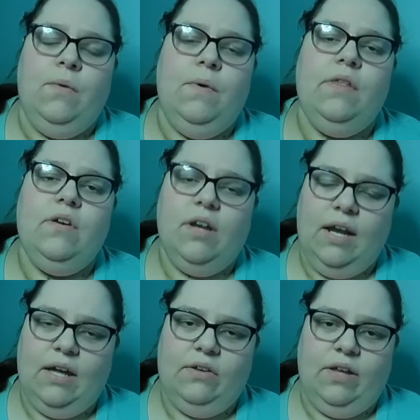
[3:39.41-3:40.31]
whether or not
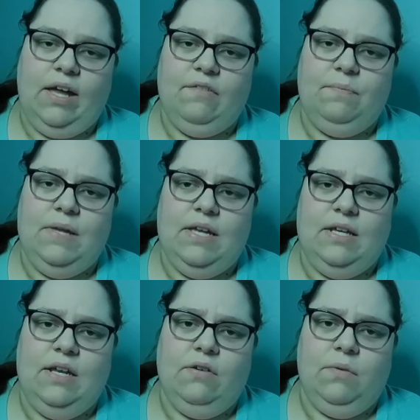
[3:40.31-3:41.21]
I actually have
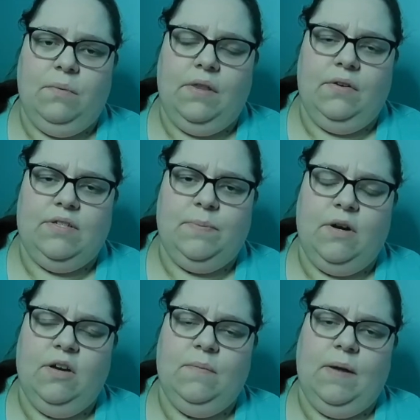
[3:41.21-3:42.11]
BED or whether it's
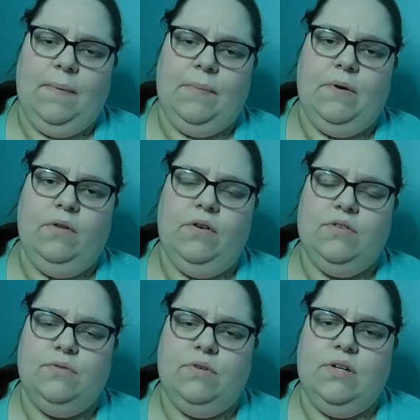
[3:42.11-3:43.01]
part of my bipolar
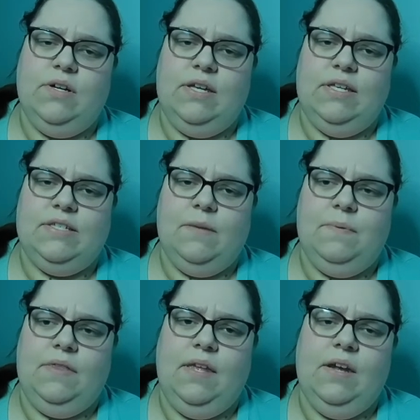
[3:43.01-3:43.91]
disorder is up
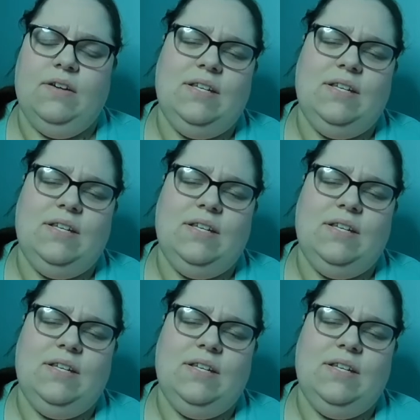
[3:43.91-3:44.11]
in the air.